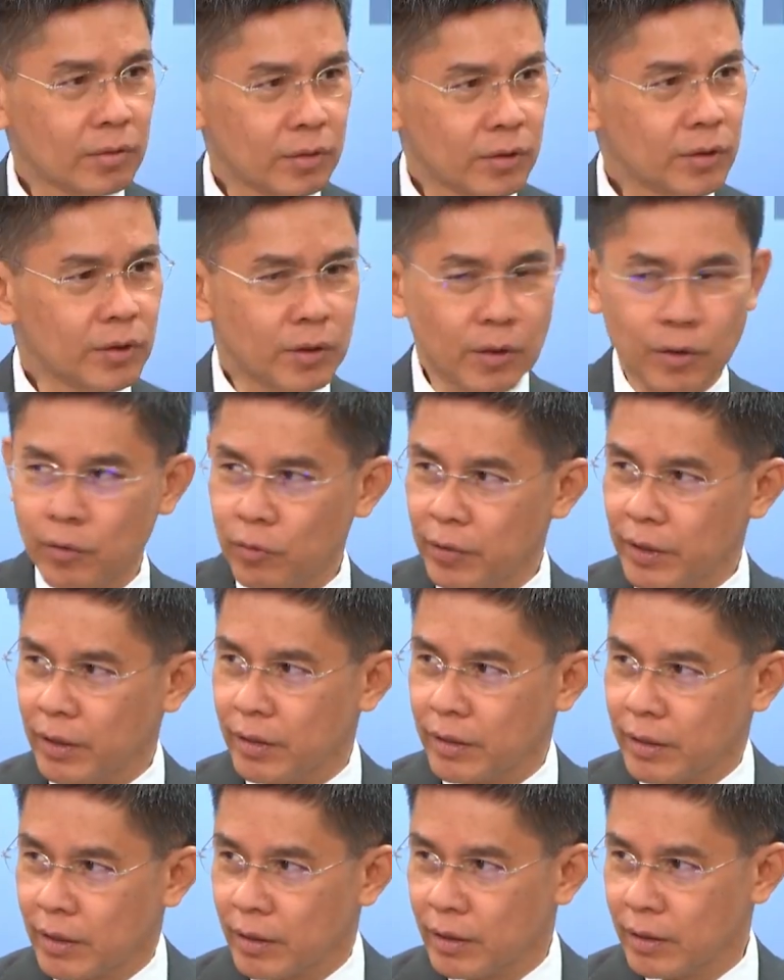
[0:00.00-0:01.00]
you know,
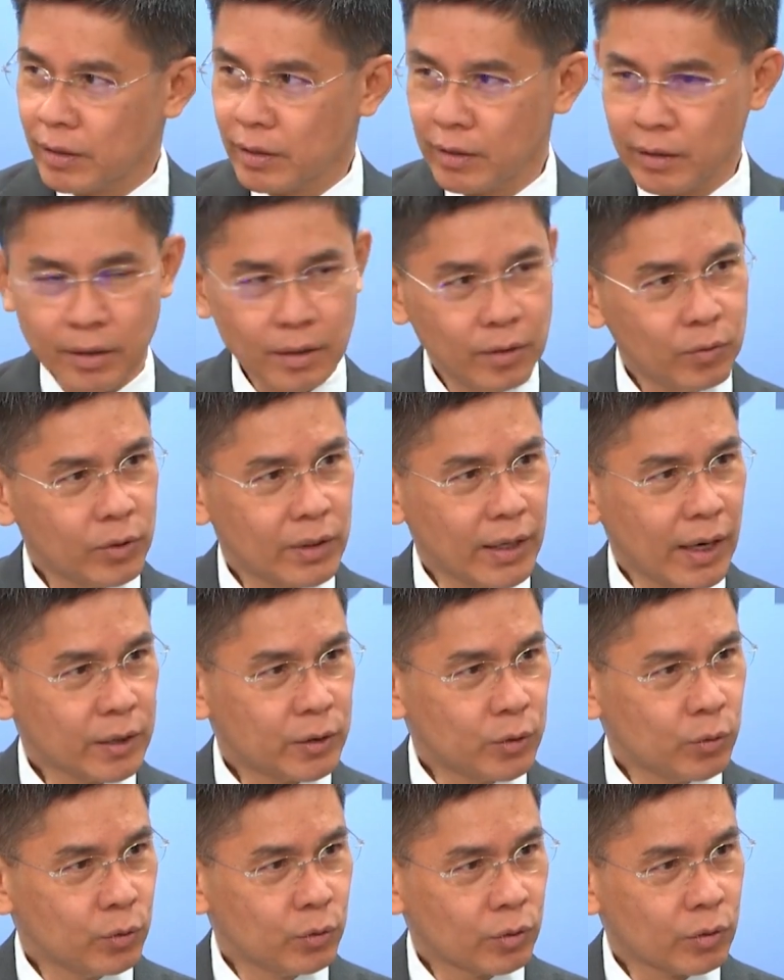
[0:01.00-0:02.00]
we would like
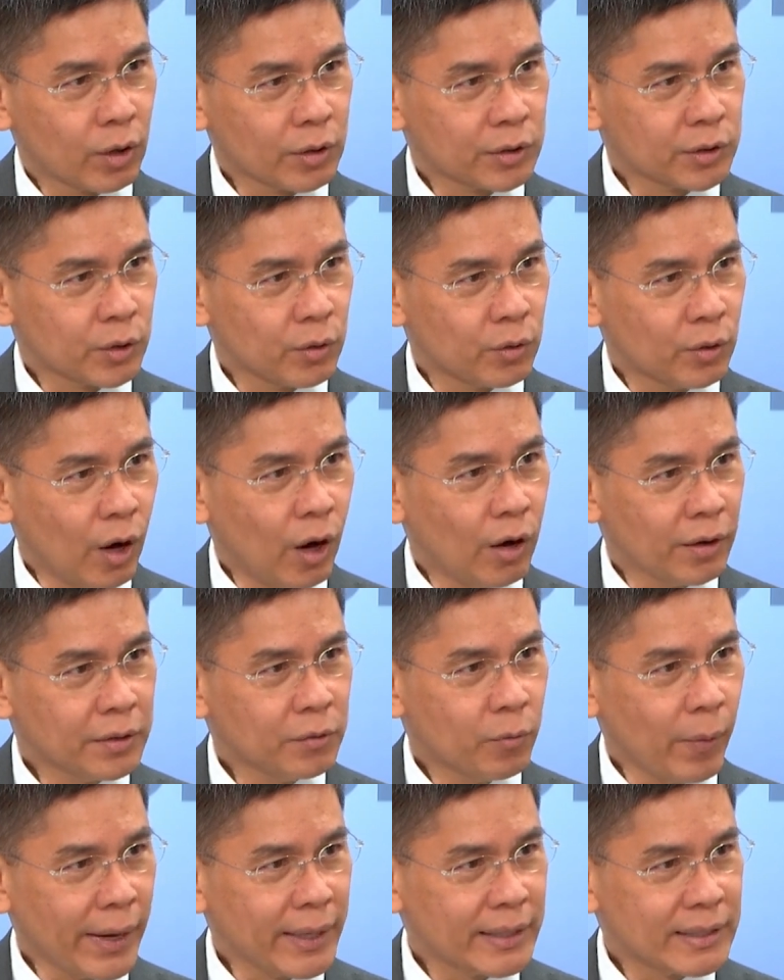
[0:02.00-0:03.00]
to control all
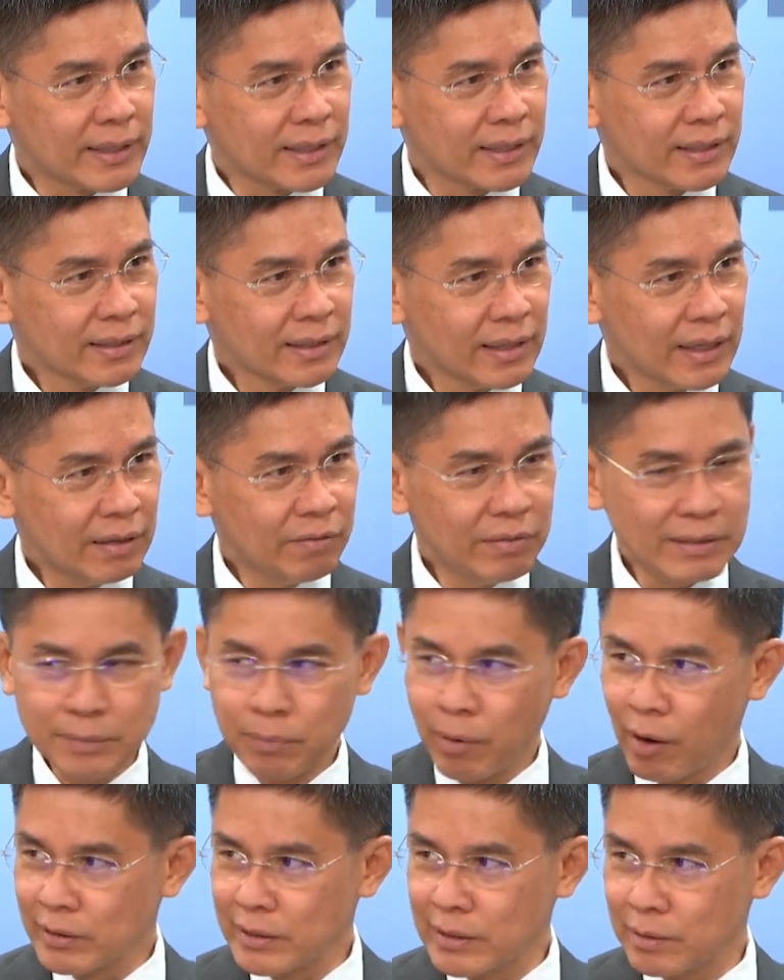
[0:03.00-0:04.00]
events if it's
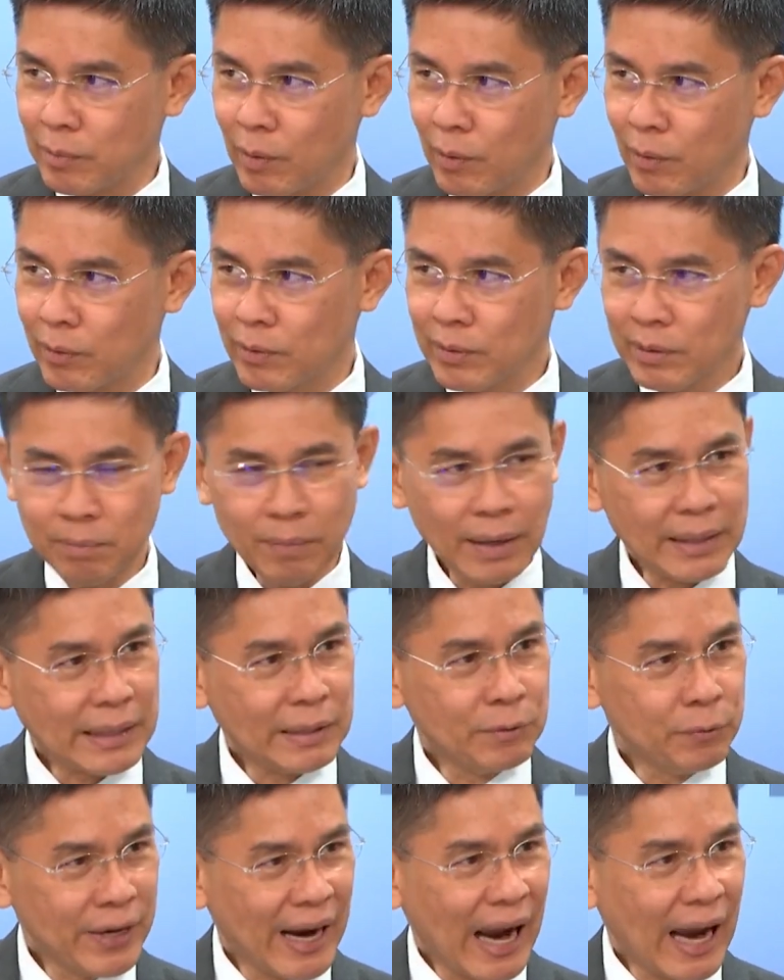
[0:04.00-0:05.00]
possible, but
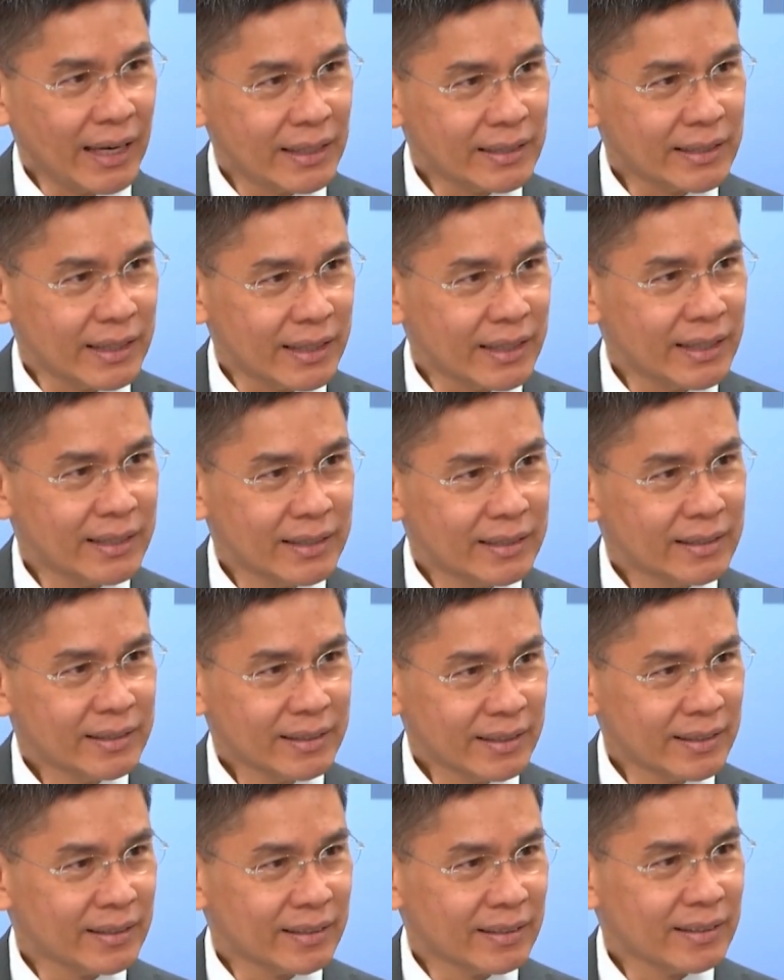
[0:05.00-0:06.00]
in reality,
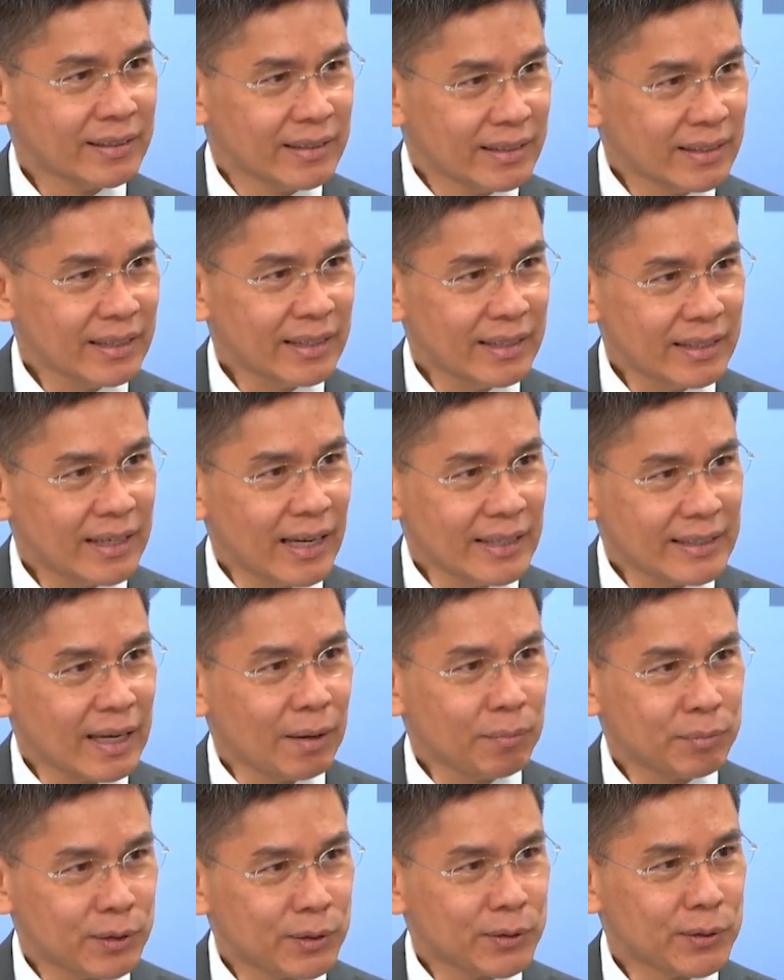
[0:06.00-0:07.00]
you know, right. that's
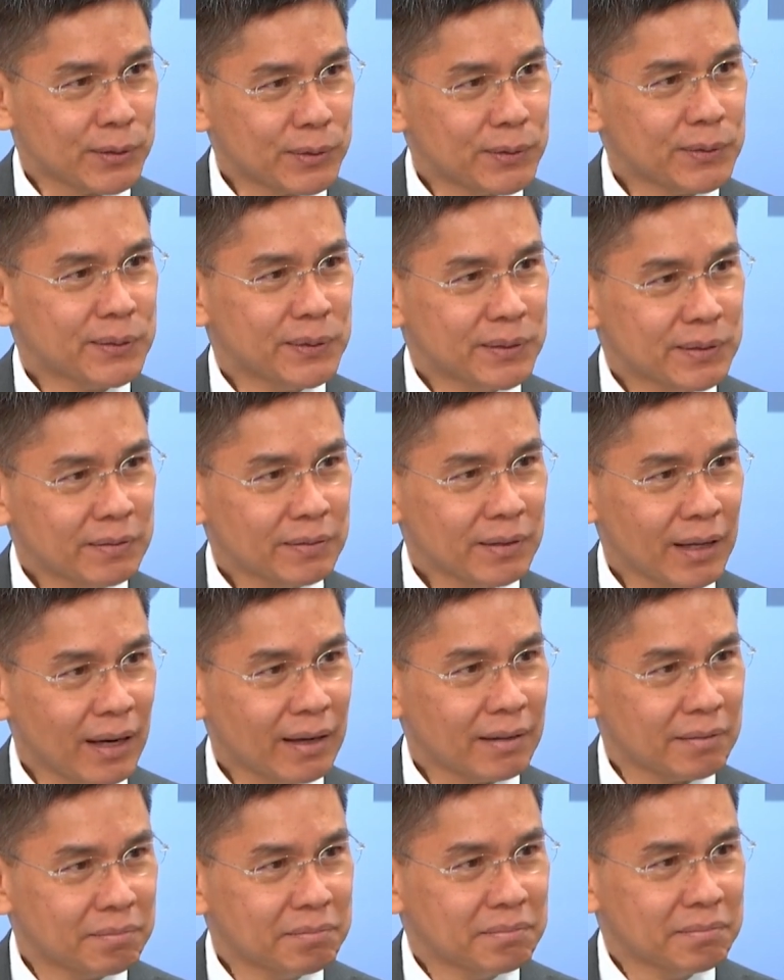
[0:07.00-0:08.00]
up to uh,
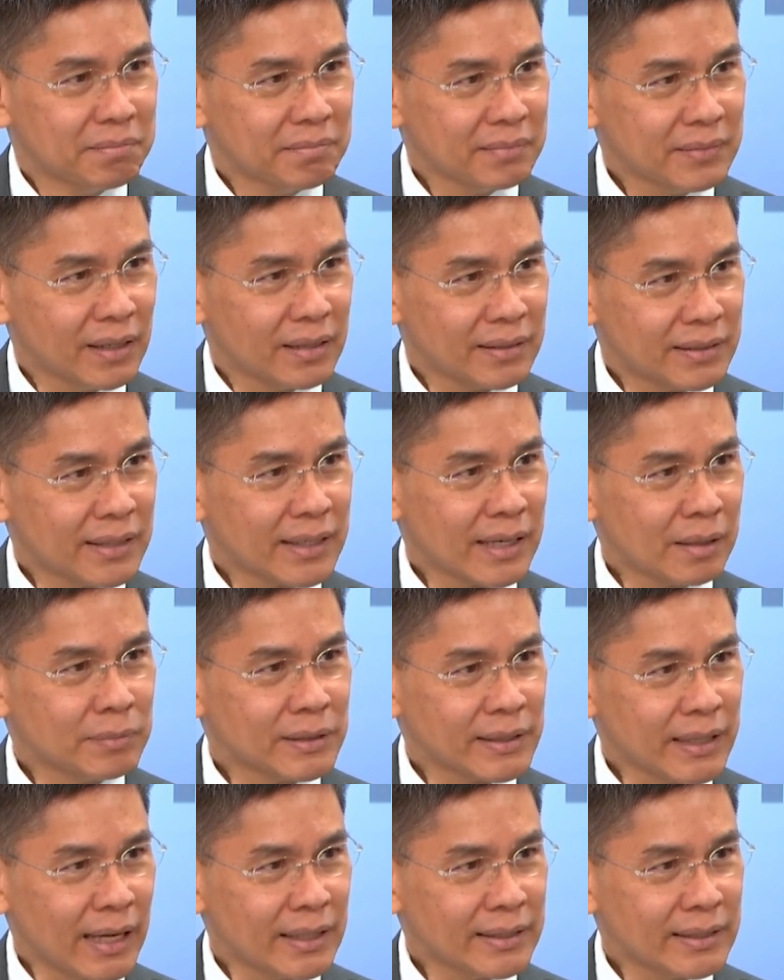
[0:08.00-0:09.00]
the
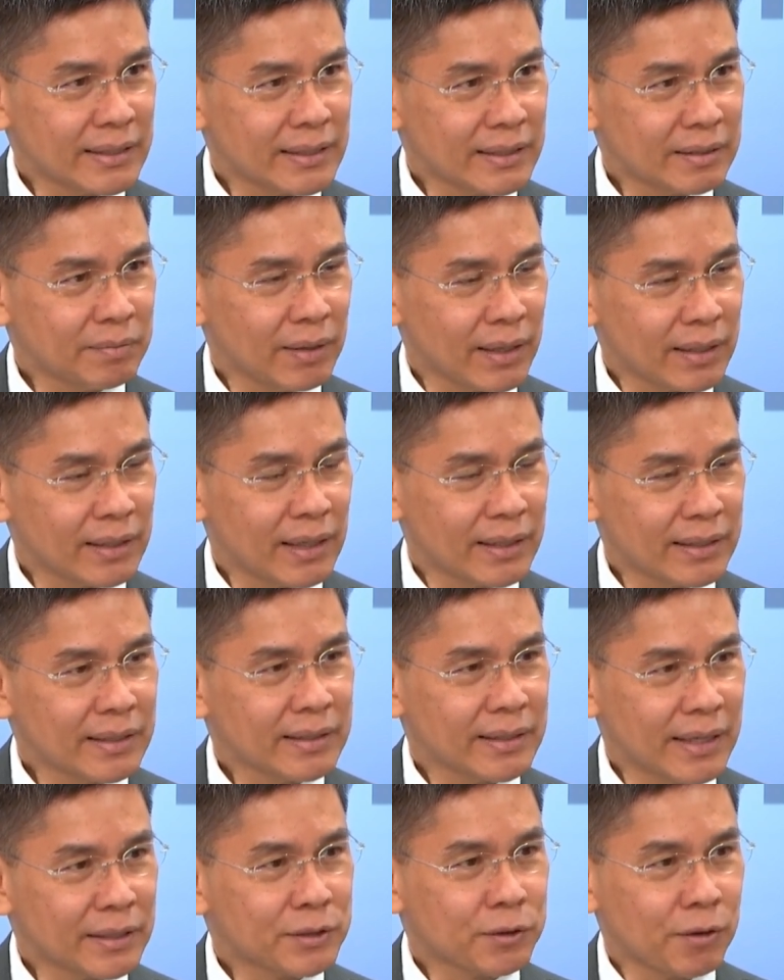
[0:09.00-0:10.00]
circumstances. But I
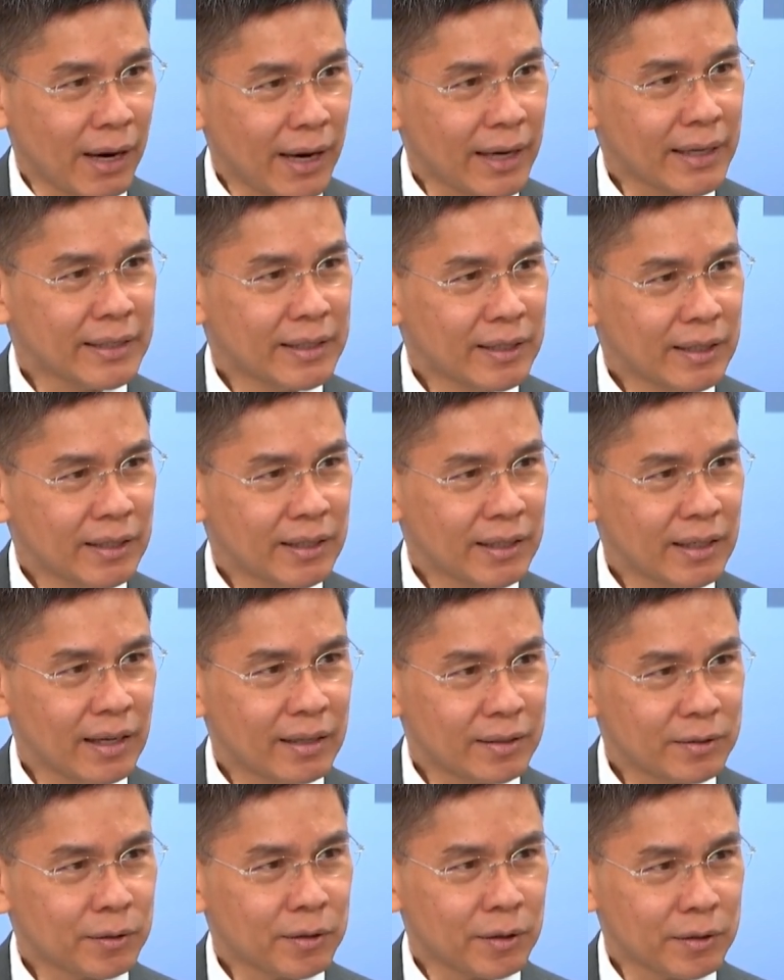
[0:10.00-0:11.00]
think they try uh, okay.
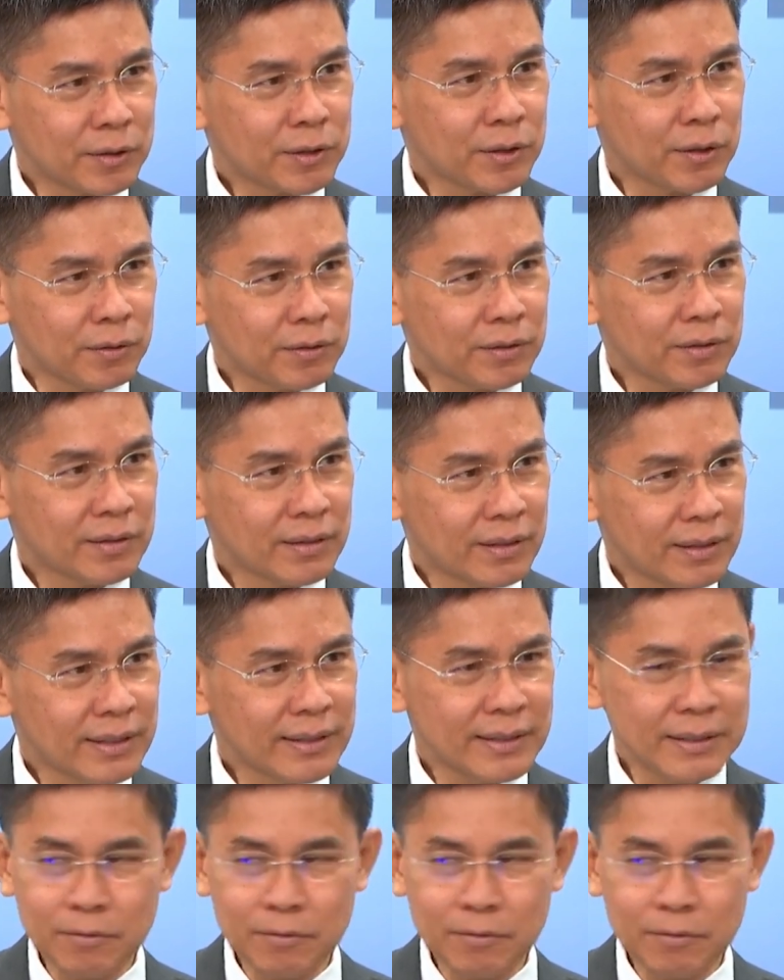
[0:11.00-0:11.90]
uh, to control these